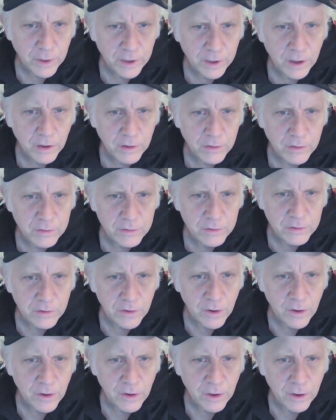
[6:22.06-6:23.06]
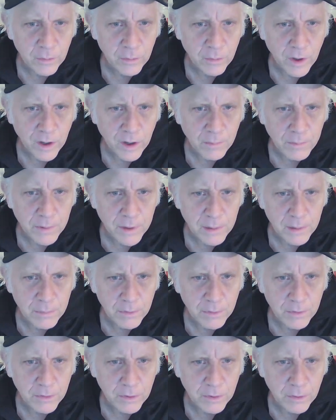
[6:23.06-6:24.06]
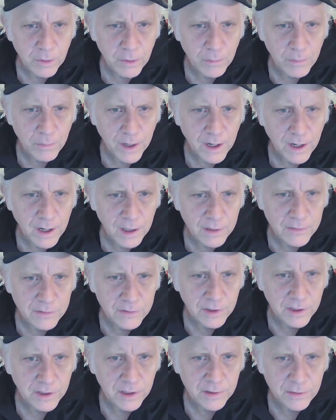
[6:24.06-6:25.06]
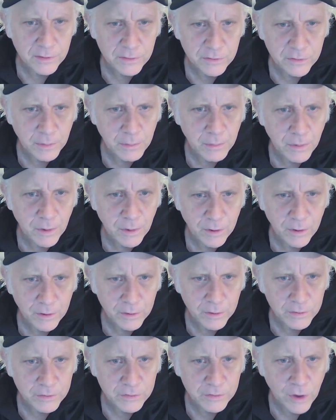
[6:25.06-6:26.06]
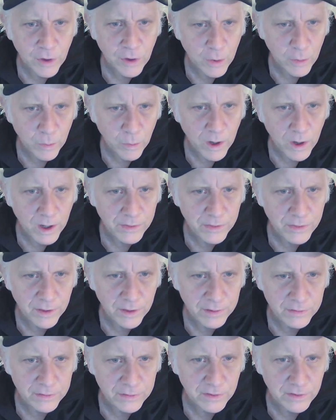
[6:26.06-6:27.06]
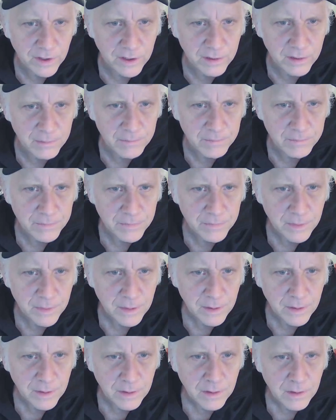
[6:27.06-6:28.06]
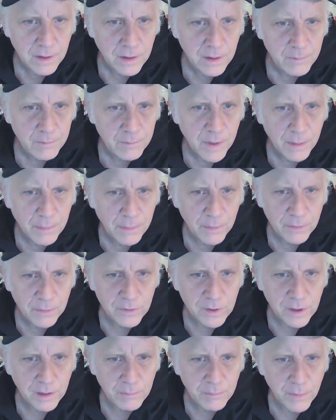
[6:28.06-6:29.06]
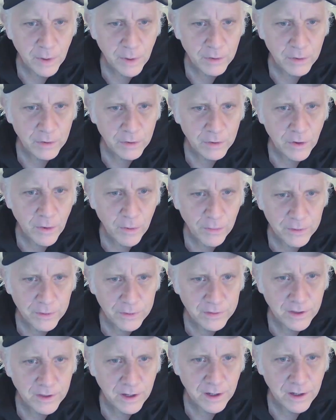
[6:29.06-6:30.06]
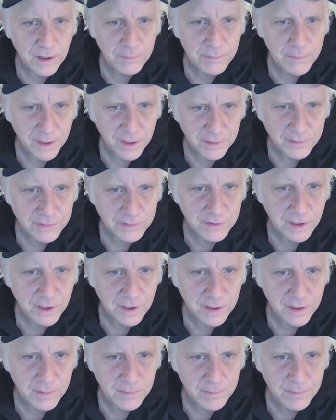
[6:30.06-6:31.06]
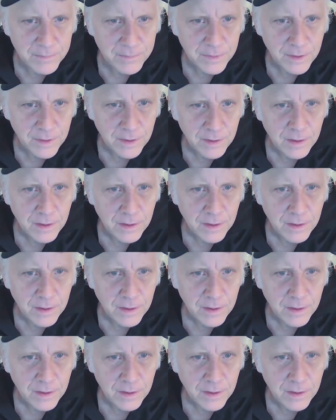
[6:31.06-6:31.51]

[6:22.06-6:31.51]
like Ringo Starr, while people who are bystanders are murdered, so what, they say. People get murdered all the time, they say.